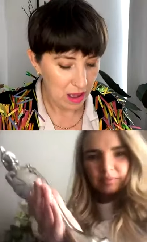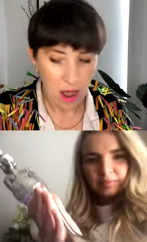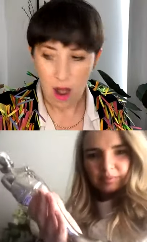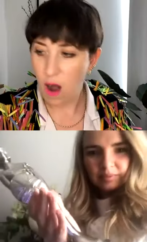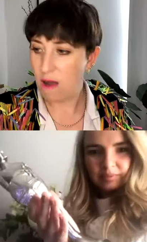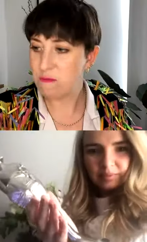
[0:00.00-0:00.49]

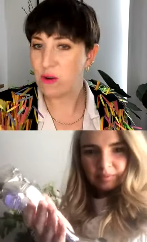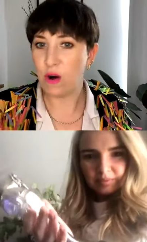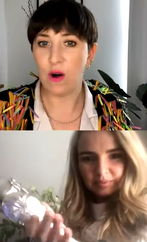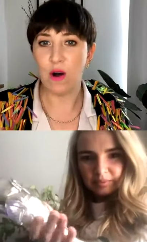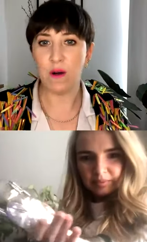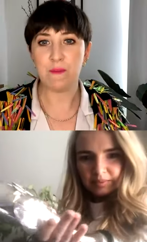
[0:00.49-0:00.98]
Speaker 1: I've
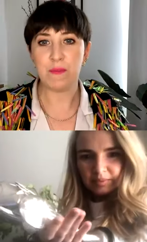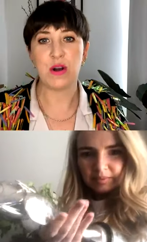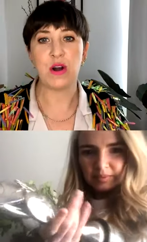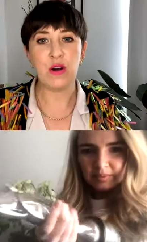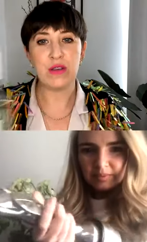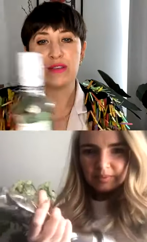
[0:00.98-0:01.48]
got
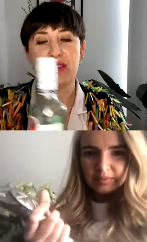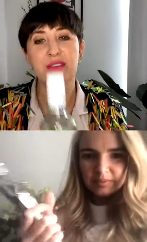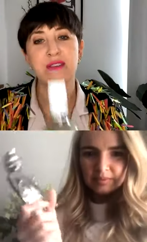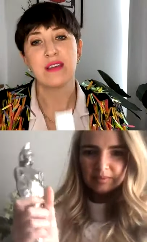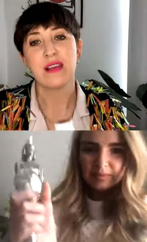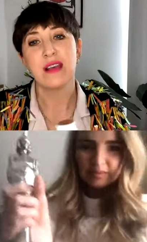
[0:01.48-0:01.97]
because
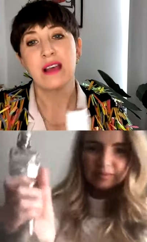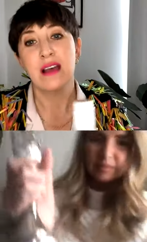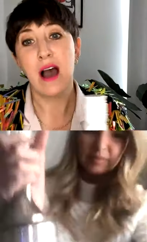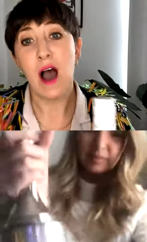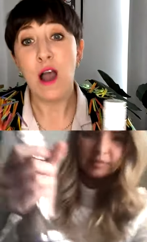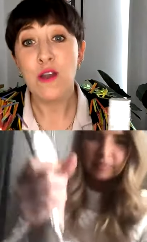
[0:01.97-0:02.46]

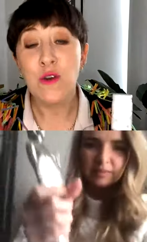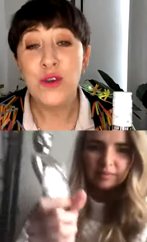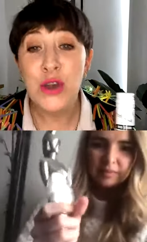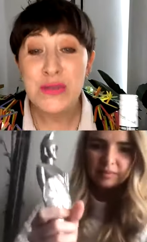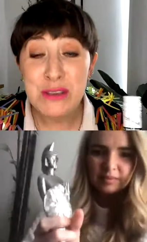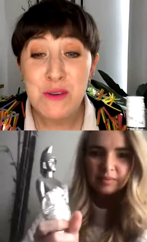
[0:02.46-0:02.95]
you're
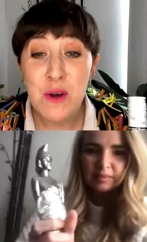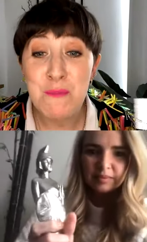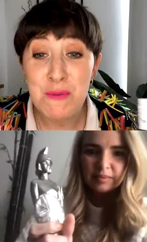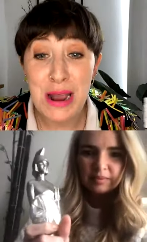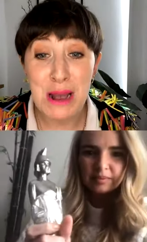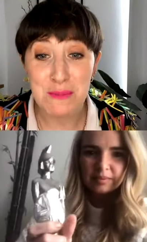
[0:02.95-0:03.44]
using your Brit
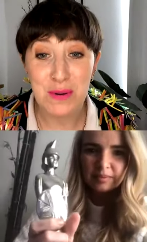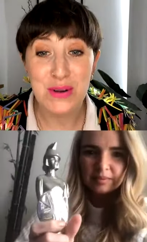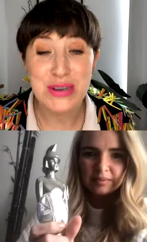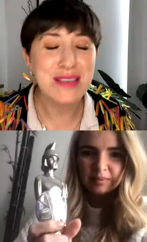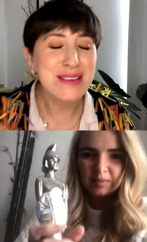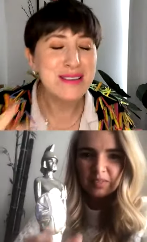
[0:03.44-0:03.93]
Award.
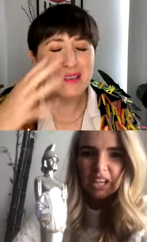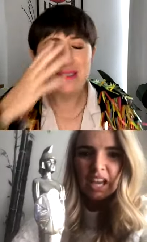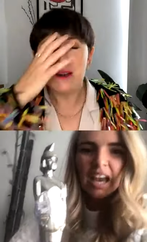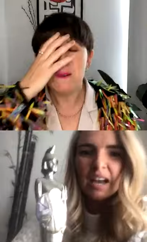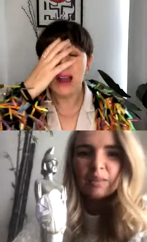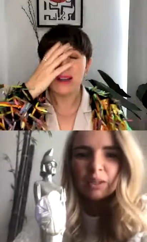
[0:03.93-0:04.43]
This is so I'm iconic.